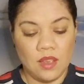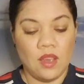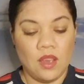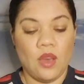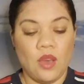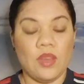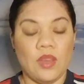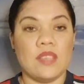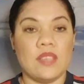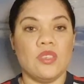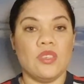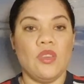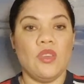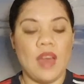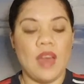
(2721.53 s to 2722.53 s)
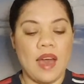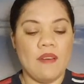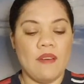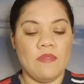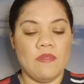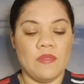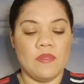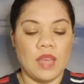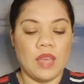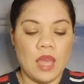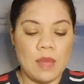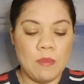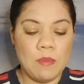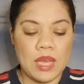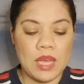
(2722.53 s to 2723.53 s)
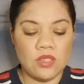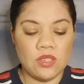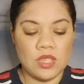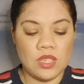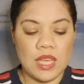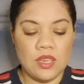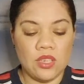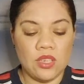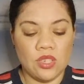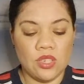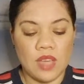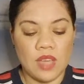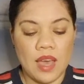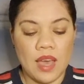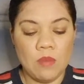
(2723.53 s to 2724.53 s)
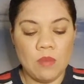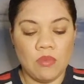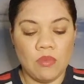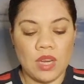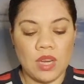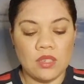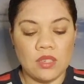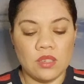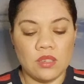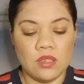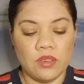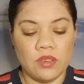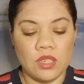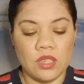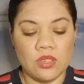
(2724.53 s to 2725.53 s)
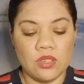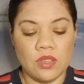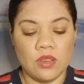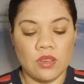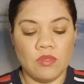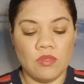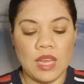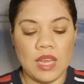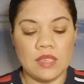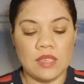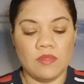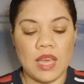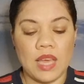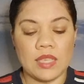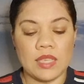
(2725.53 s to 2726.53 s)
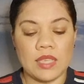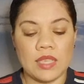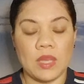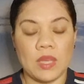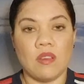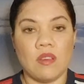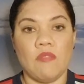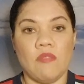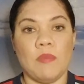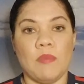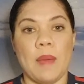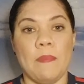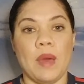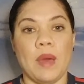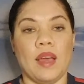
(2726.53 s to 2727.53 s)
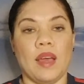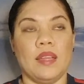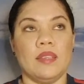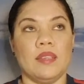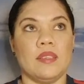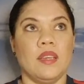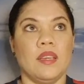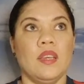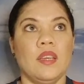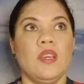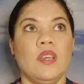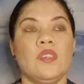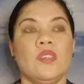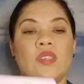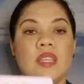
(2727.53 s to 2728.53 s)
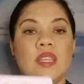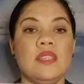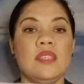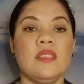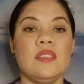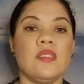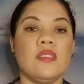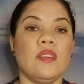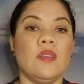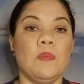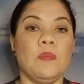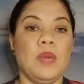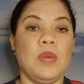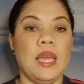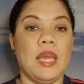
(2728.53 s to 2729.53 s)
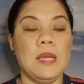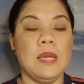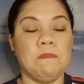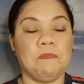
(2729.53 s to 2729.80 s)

Okay, so you have imagination. I embrace and nourish the creative aspect of my mind. So this is going to be